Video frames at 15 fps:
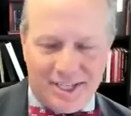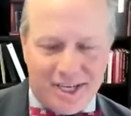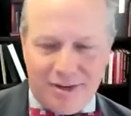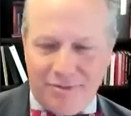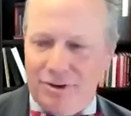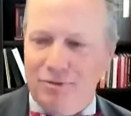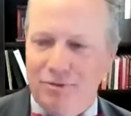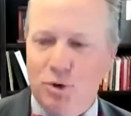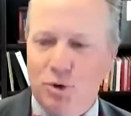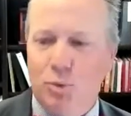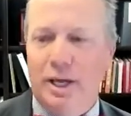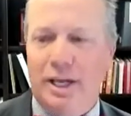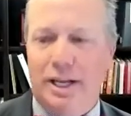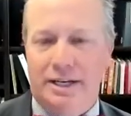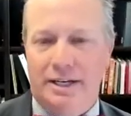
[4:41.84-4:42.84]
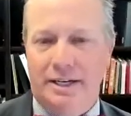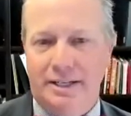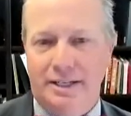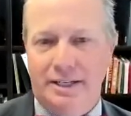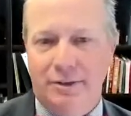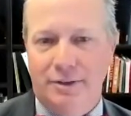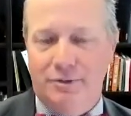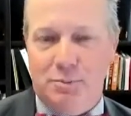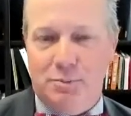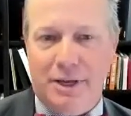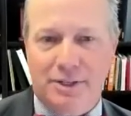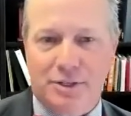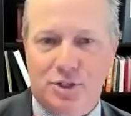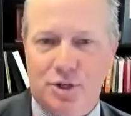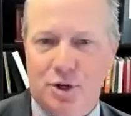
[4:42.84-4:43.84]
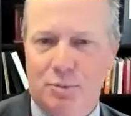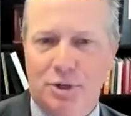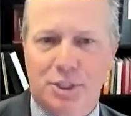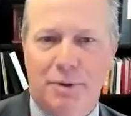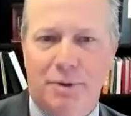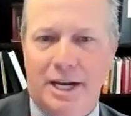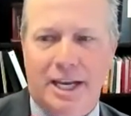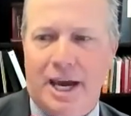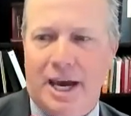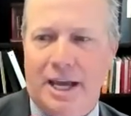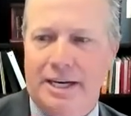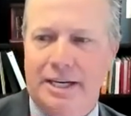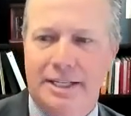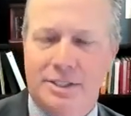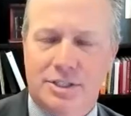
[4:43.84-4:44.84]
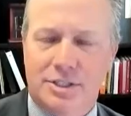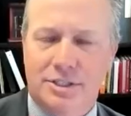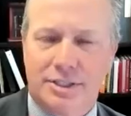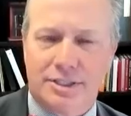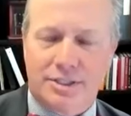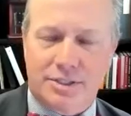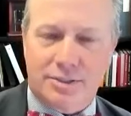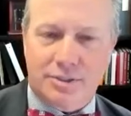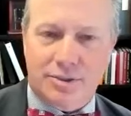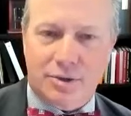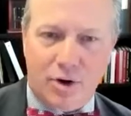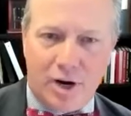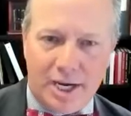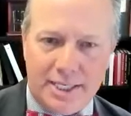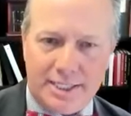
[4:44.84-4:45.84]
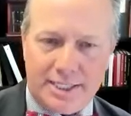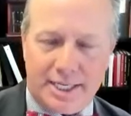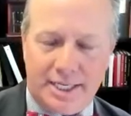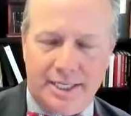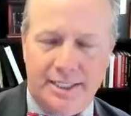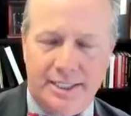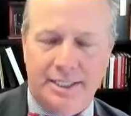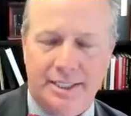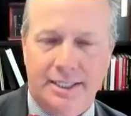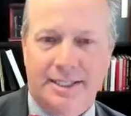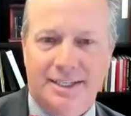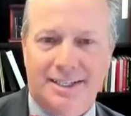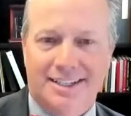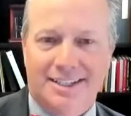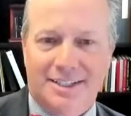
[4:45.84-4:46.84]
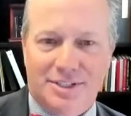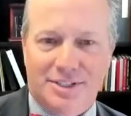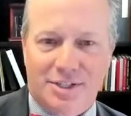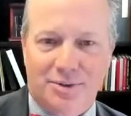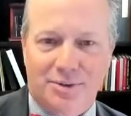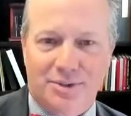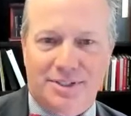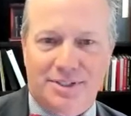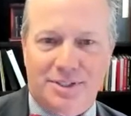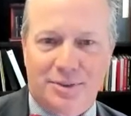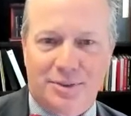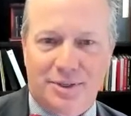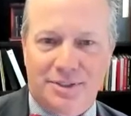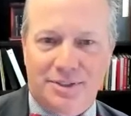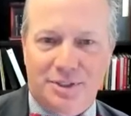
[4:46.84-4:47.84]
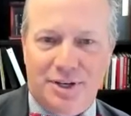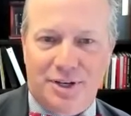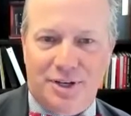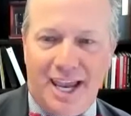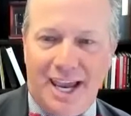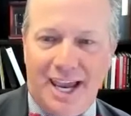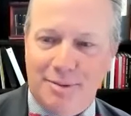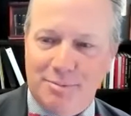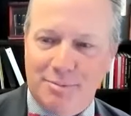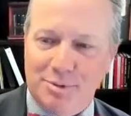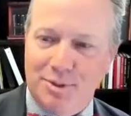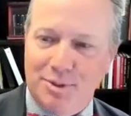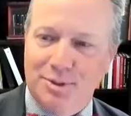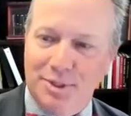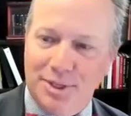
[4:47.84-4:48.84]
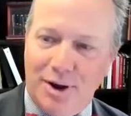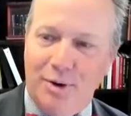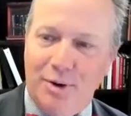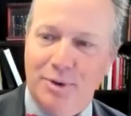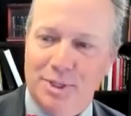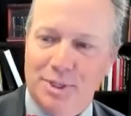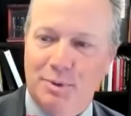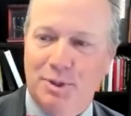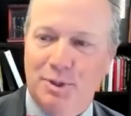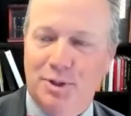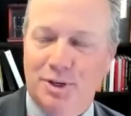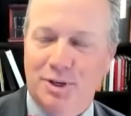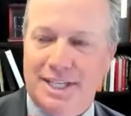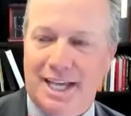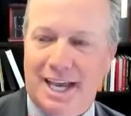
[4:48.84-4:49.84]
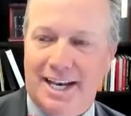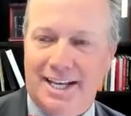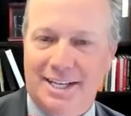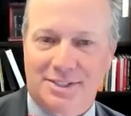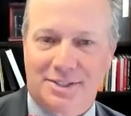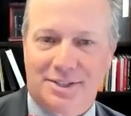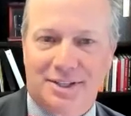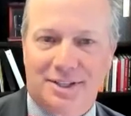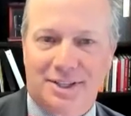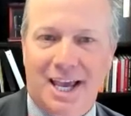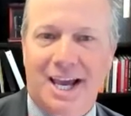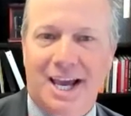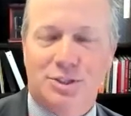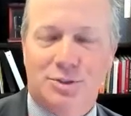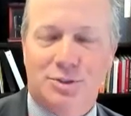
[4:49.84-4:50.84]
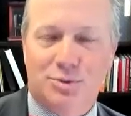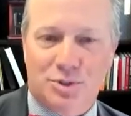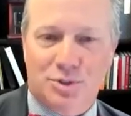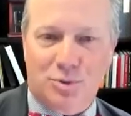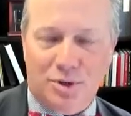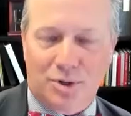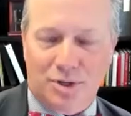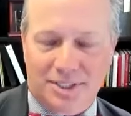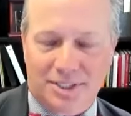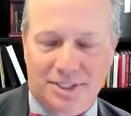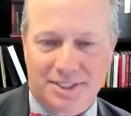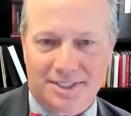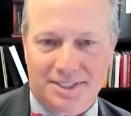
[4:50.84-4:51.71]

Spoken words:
even if you win, you've spent so much money on it. It's crazy. So it should absolutely always be looked at as the last resort.